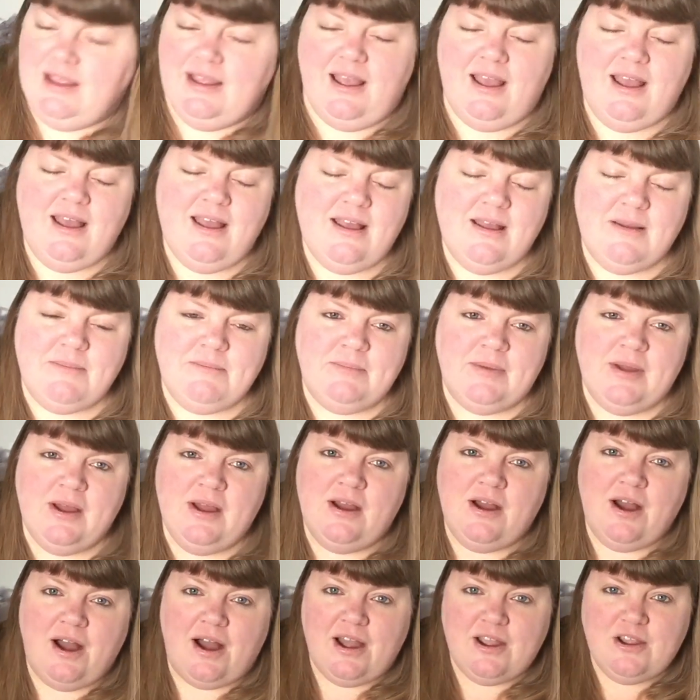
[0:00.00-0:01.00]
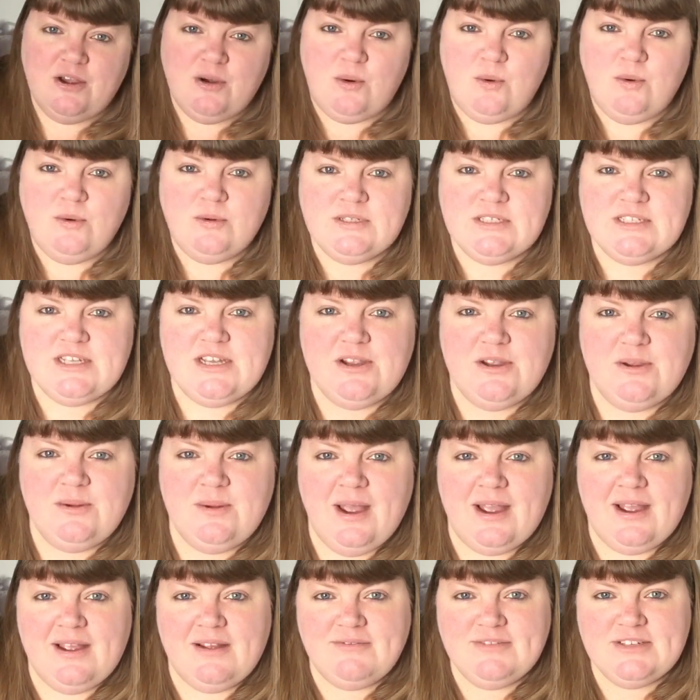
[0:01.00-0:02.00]
I also
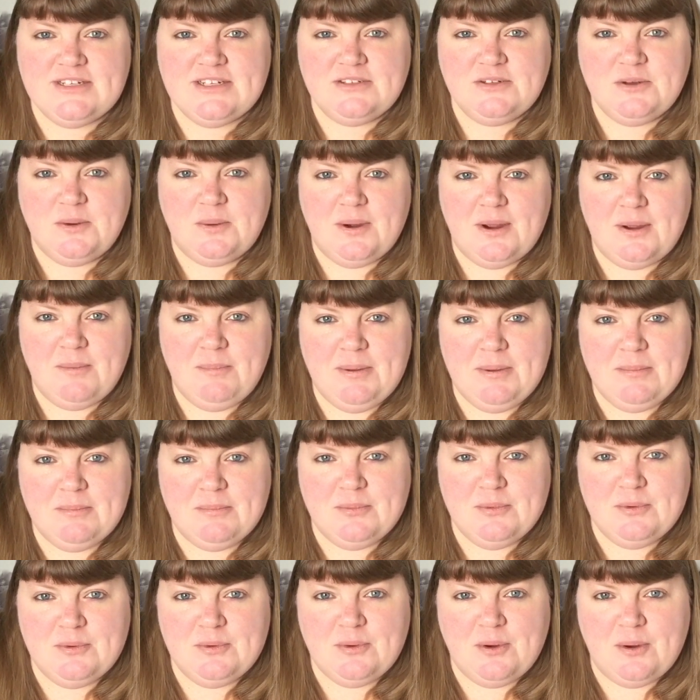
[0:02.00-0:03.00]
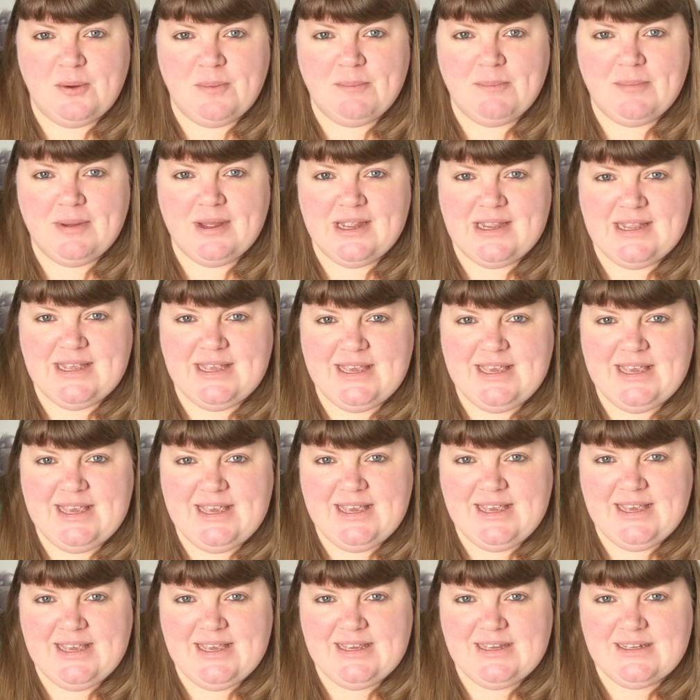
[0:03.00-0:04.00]
have done quite a bit more on my
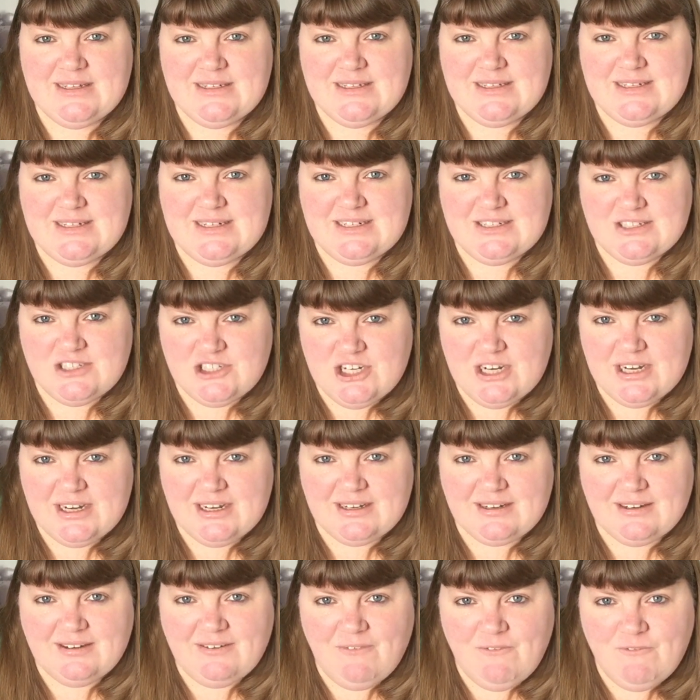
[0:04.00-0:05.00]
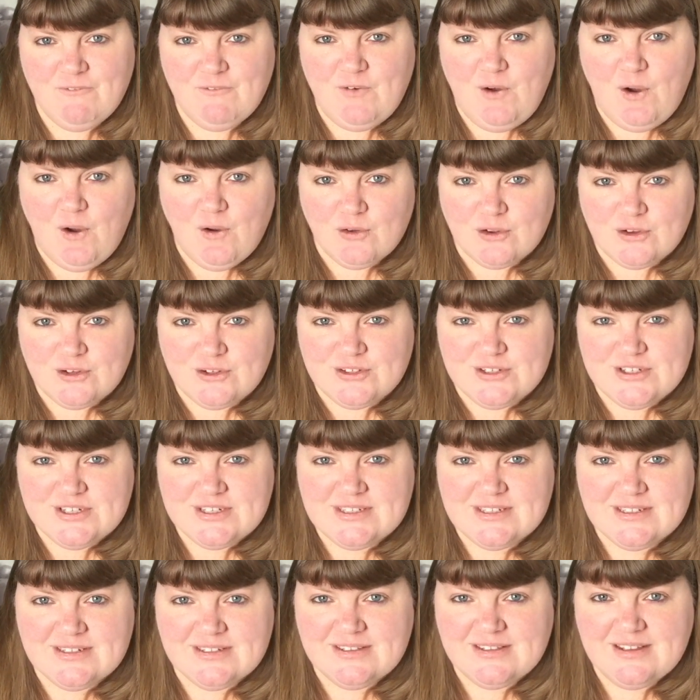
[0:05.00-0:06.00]
geeky stitching
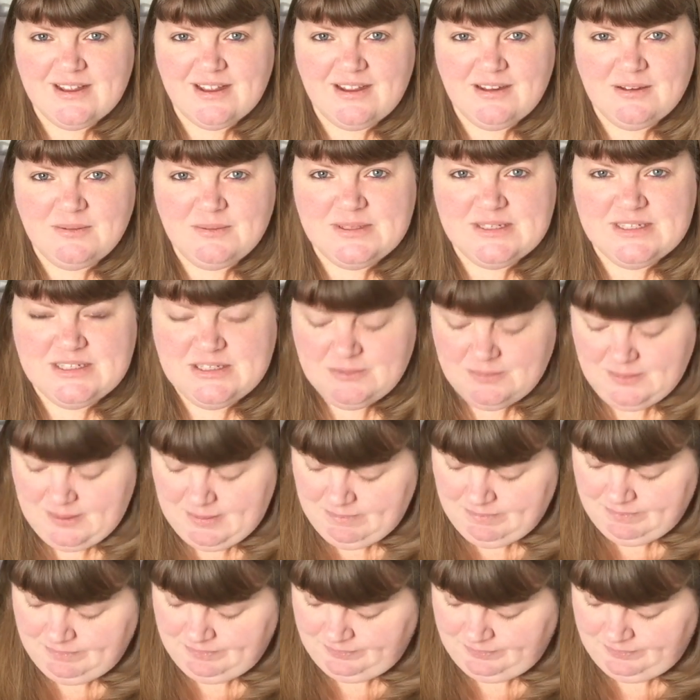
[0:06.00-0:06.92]
fox that I was doing.